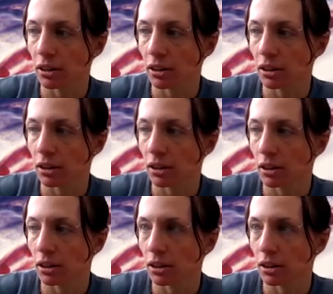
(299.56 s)

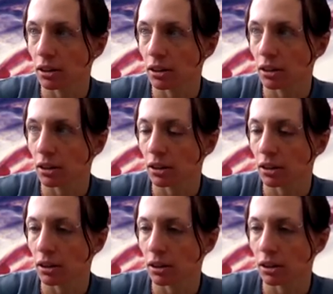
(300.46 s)

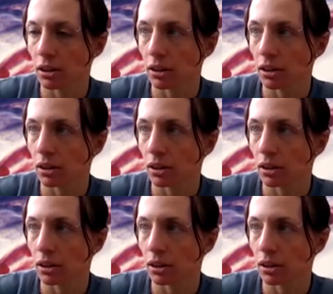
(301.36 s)
[no speech]